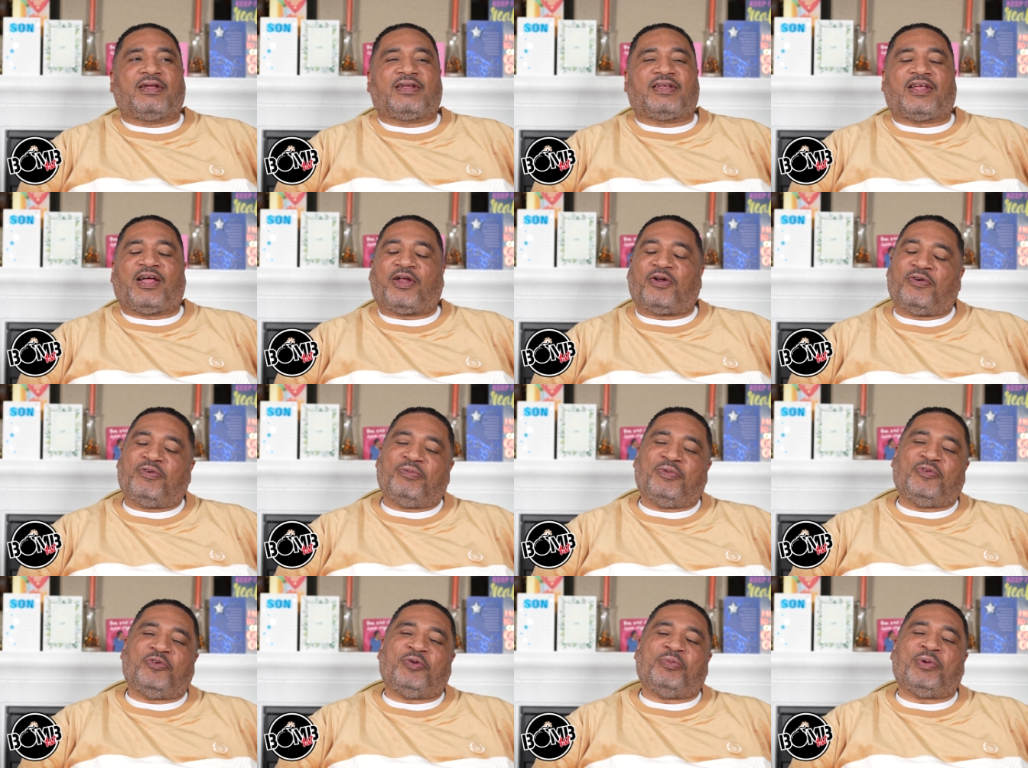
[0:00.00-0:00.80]
y'all don't
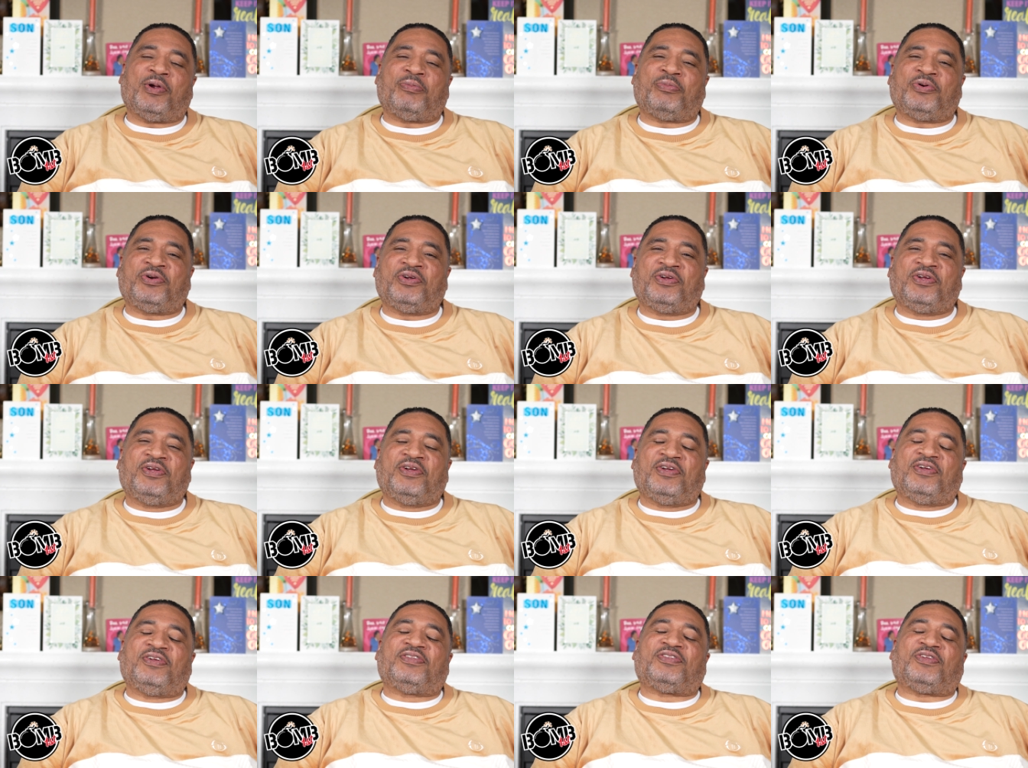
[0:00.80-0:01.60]
even remember
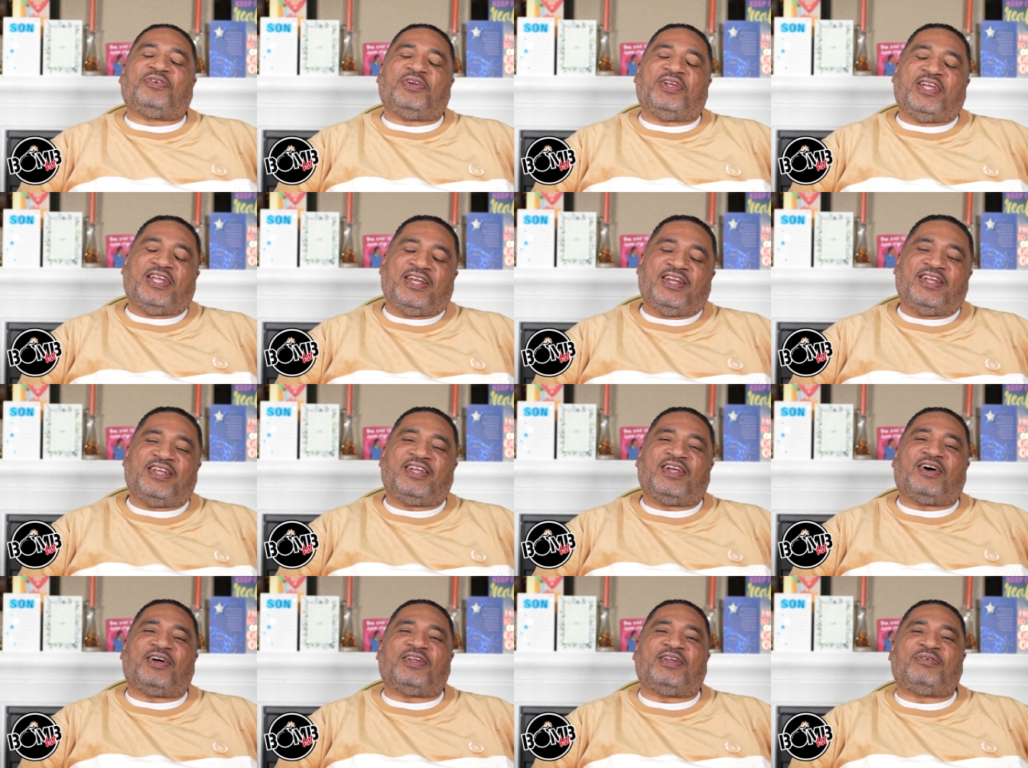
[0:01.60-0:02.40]
do
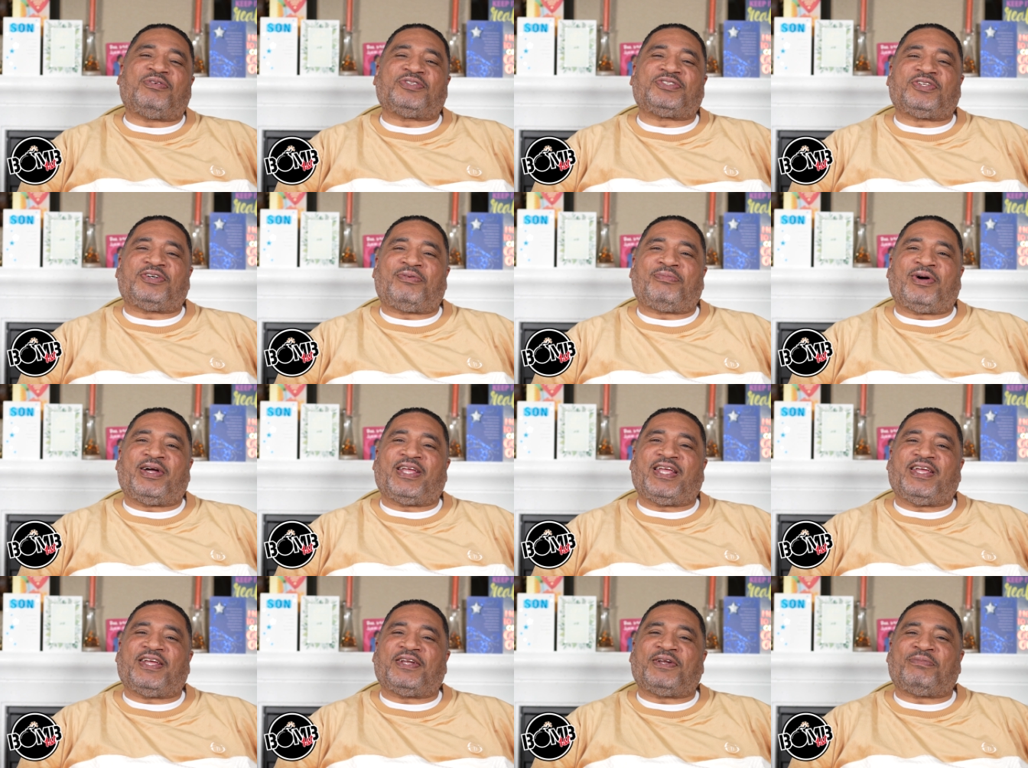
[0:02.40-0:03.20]
any of y'all that was on my
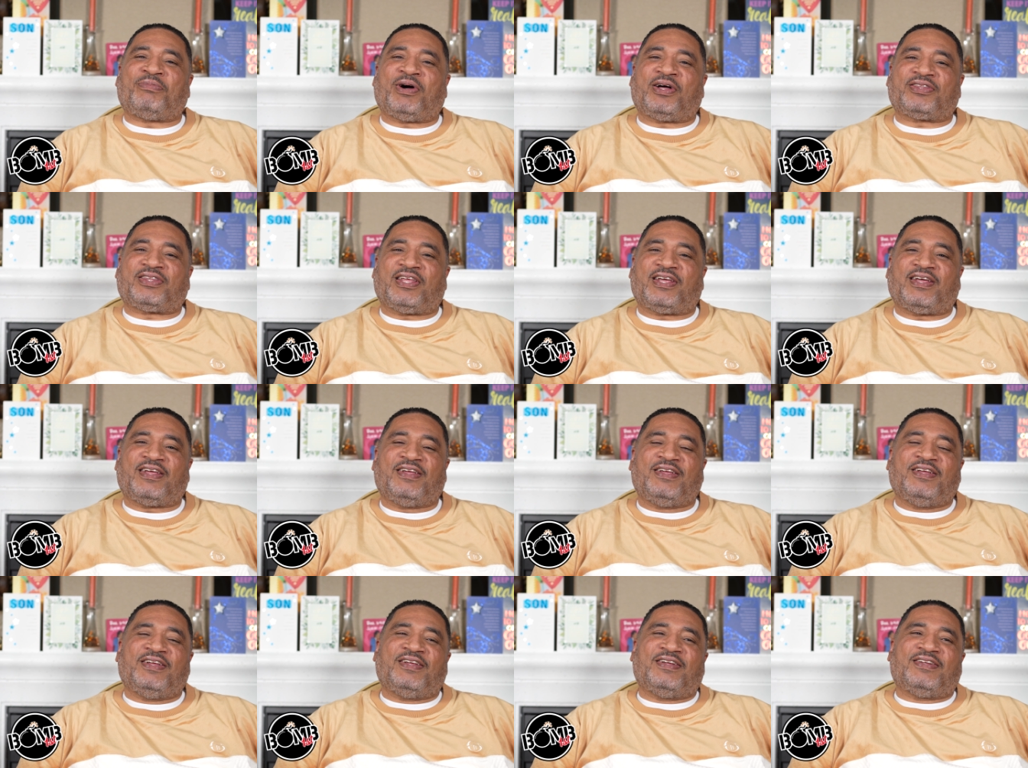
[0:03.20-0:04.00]
head about that.
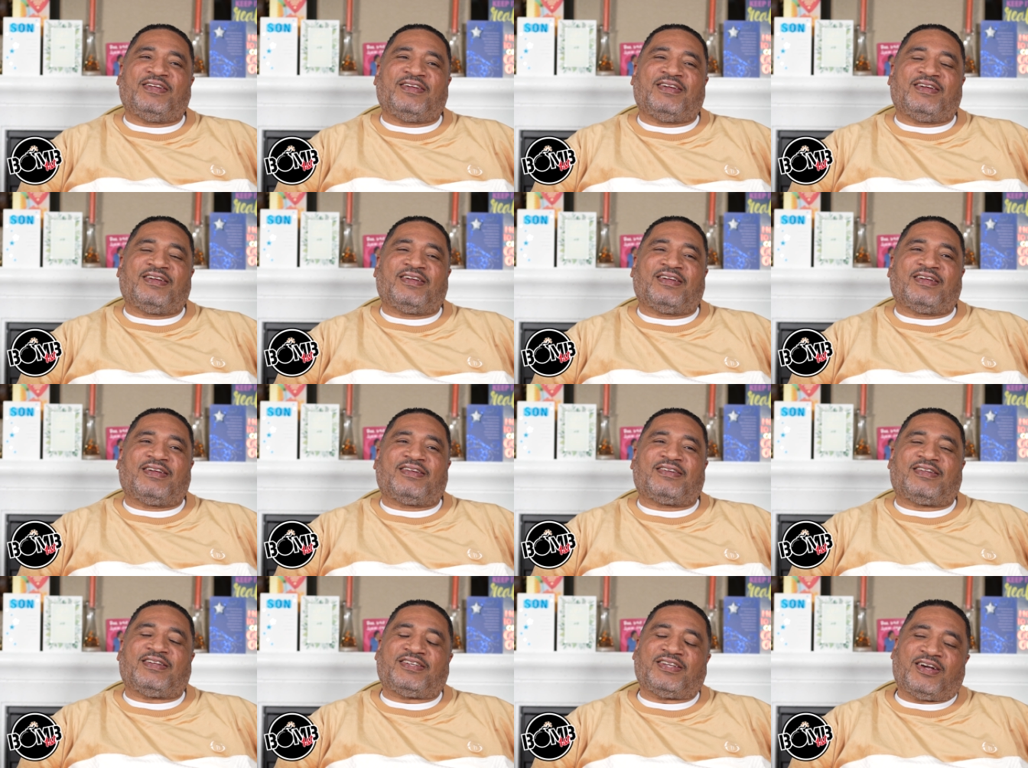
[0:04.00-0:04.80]

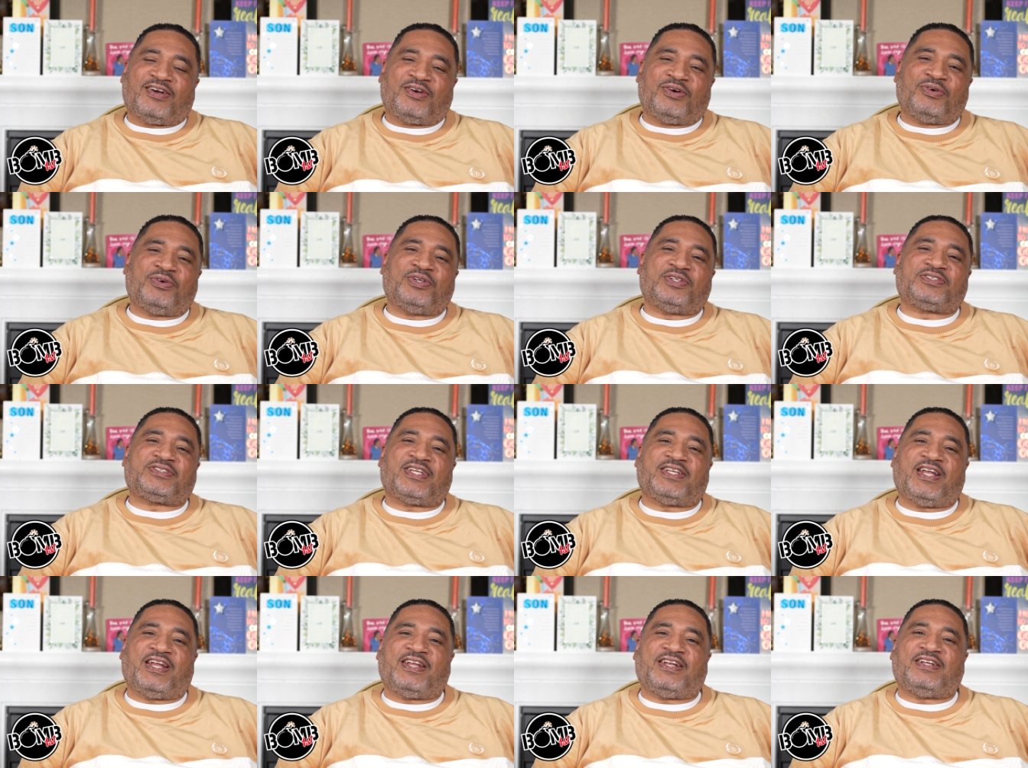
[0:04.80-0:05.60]
Did y'all go and
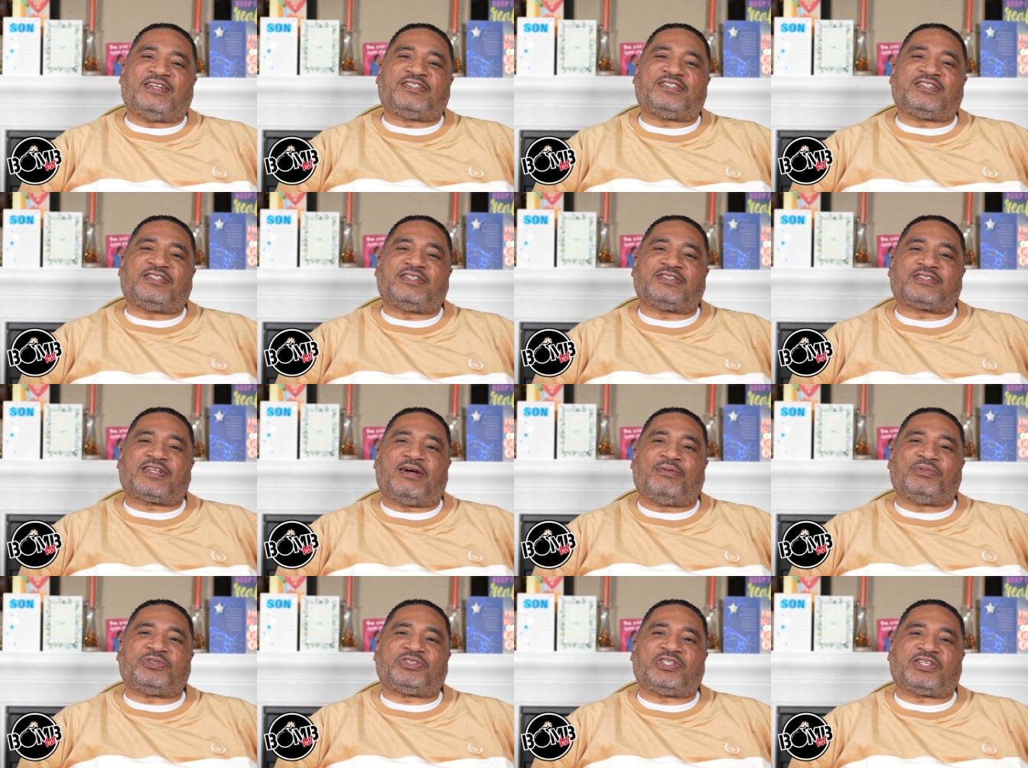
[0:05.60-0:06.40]
say that in Suge's
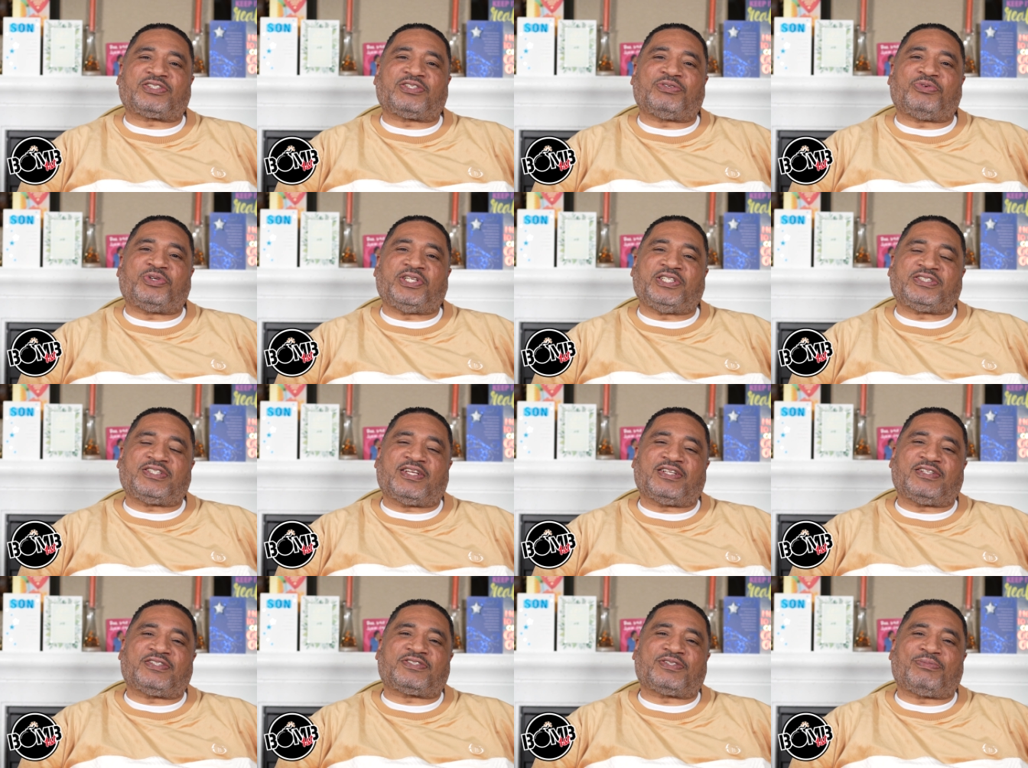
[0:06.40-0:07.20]
comment section when he
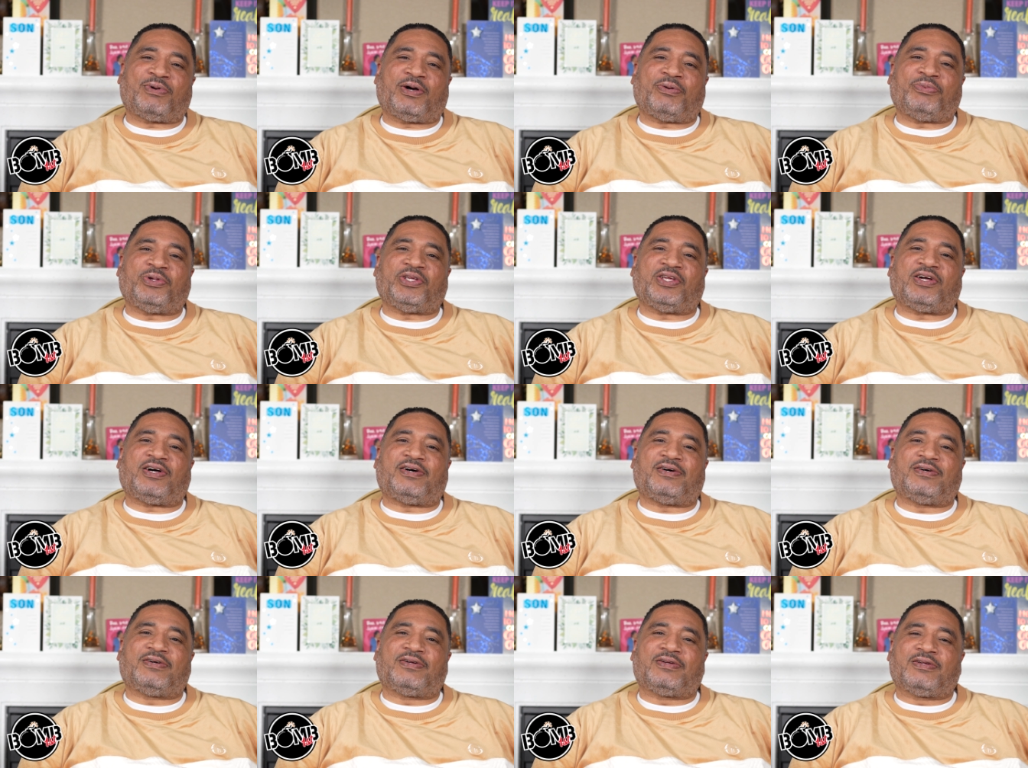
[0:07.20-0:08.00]
said this about me,
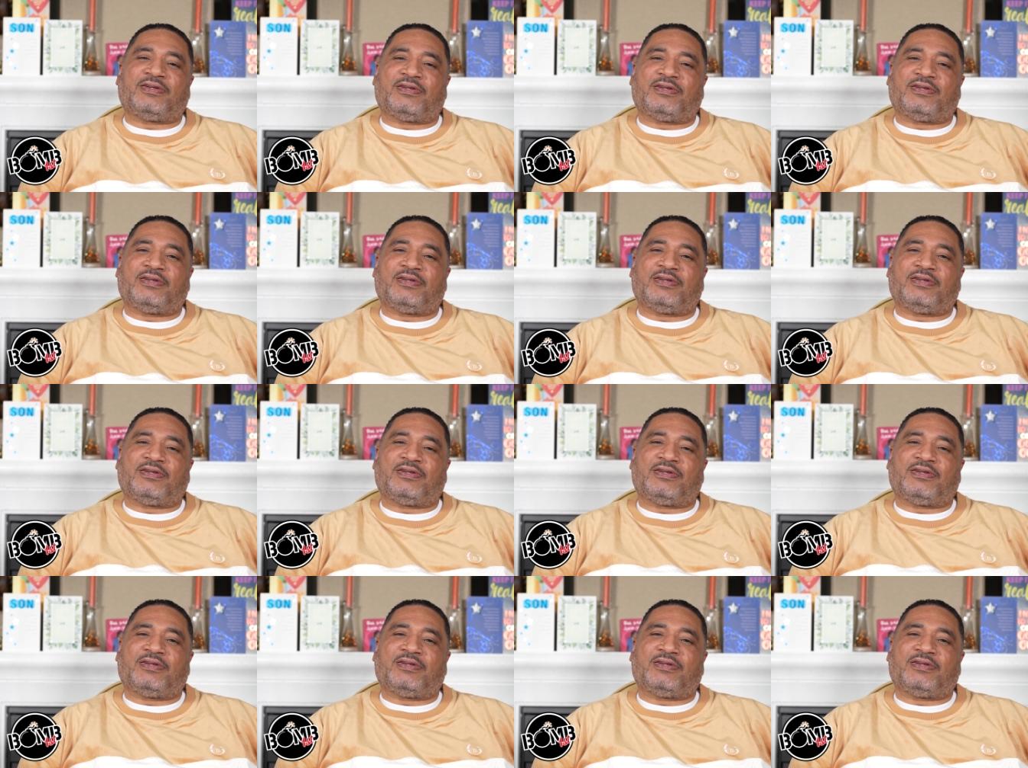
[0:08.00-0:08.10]
y'all?